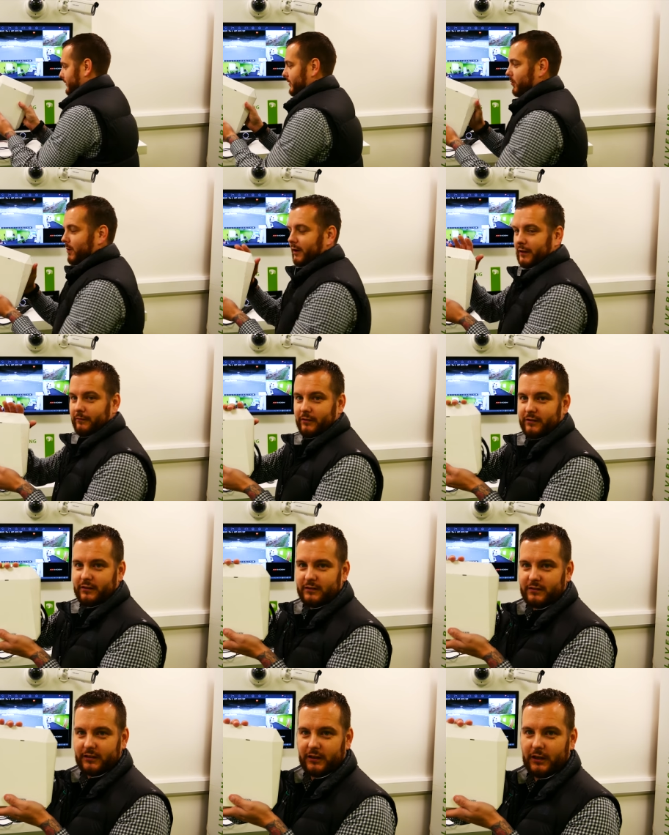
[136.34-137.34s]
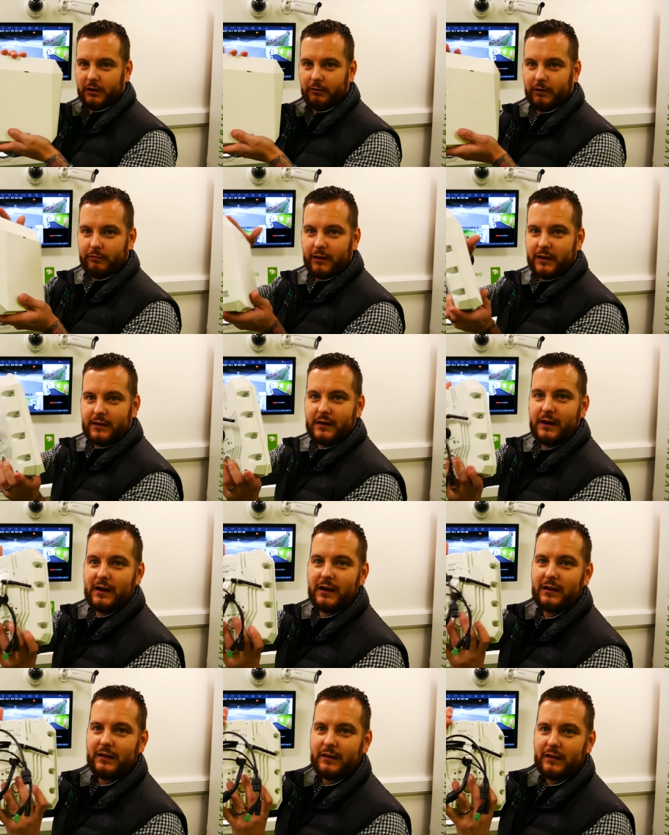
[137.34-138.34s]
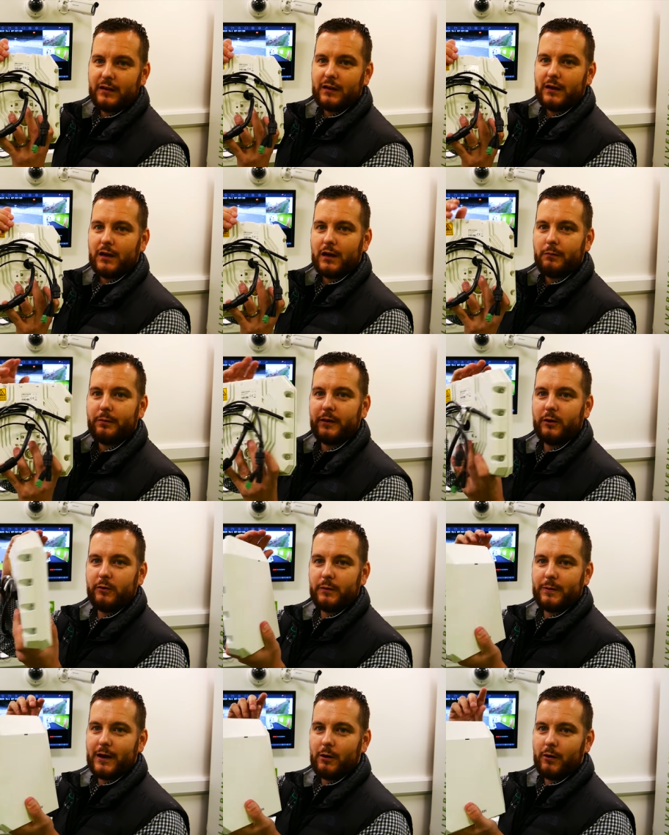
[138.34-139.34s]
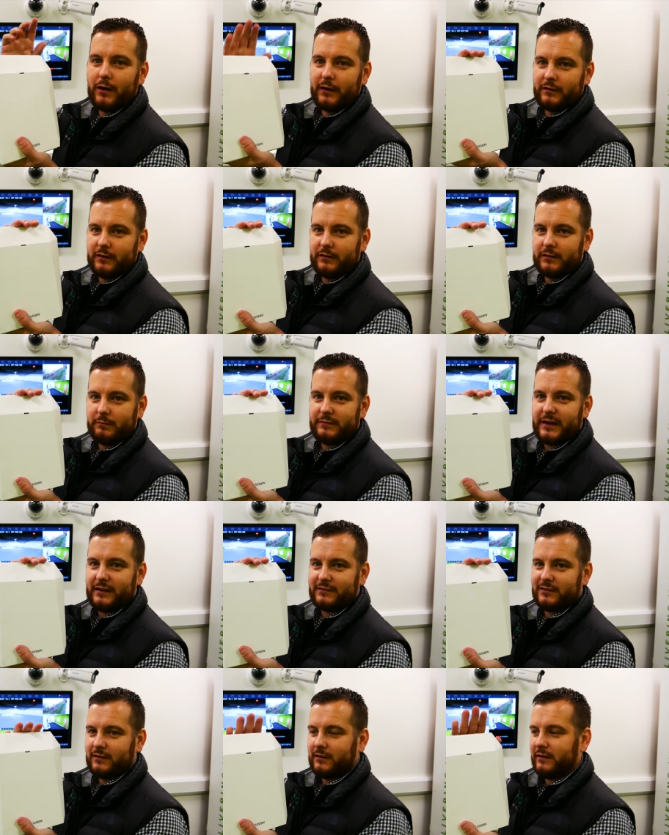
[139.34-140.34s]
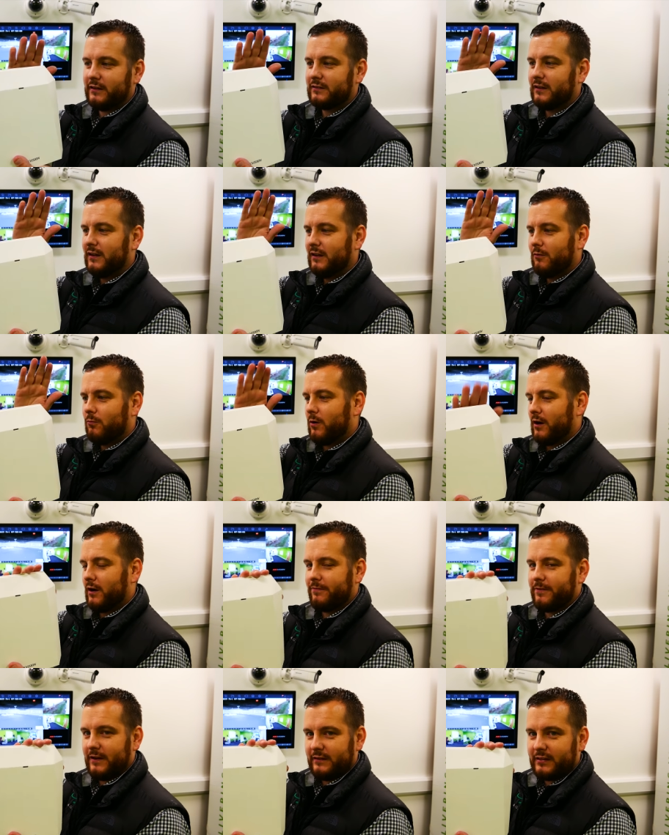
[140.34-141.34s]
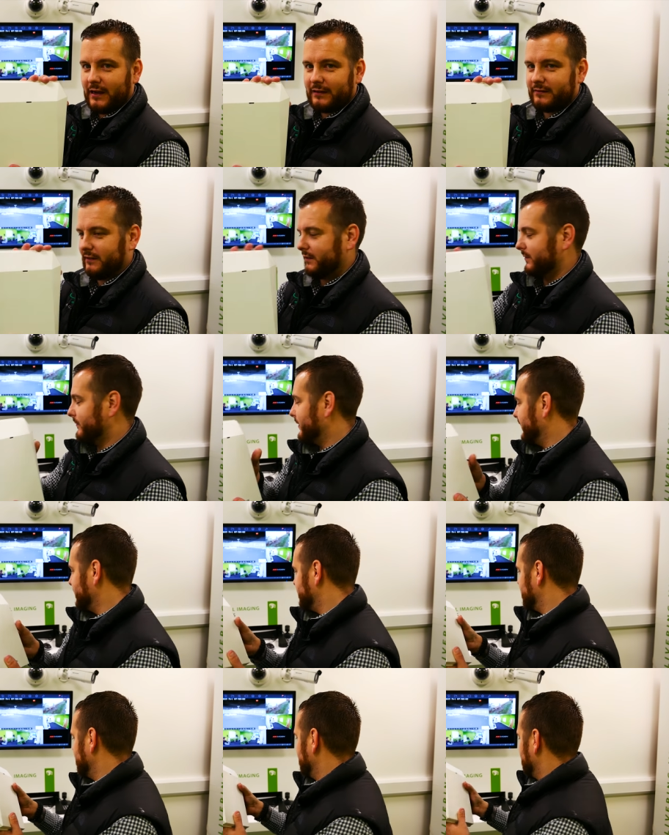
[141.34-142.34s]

the new Hikvision security radar, PoE powered. I've done some testing on this. What a fantastic device.